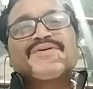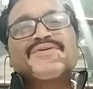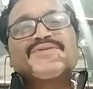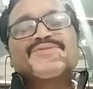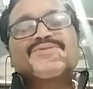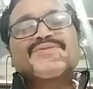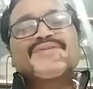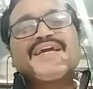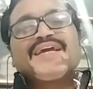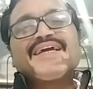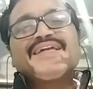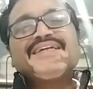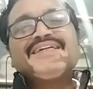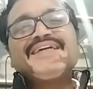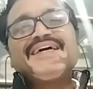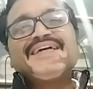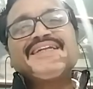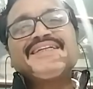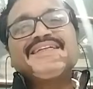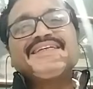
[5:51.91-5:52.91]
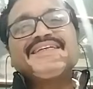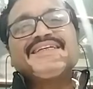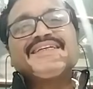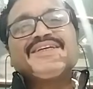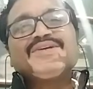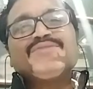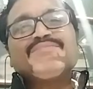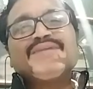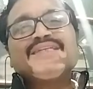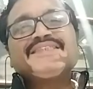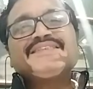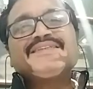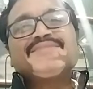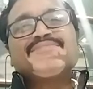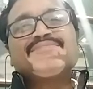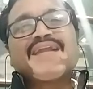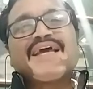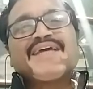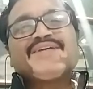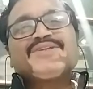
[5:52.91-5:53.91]
So the entire human
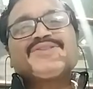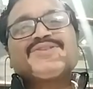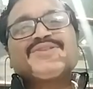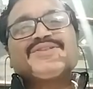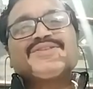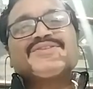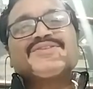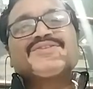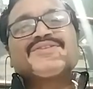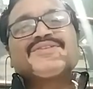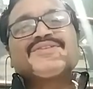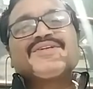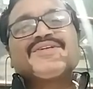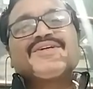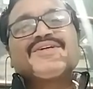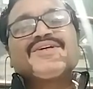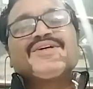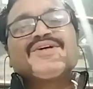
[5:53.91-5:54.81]
civilizations